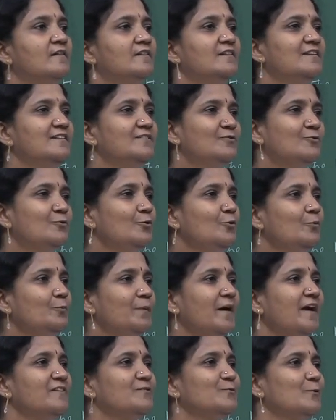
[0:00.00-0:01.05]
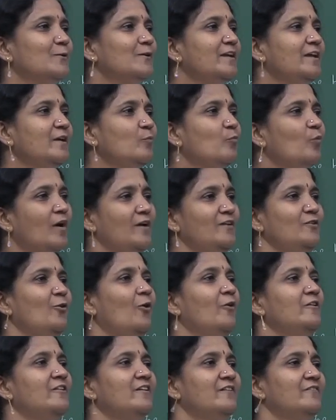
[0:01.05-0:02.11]
This group has only one
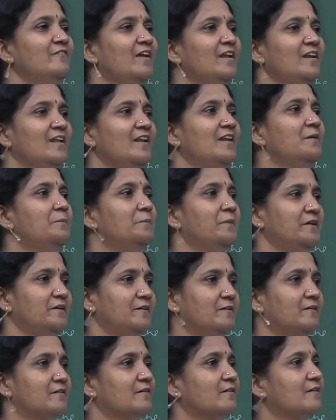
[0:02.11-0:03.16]
non-trivial element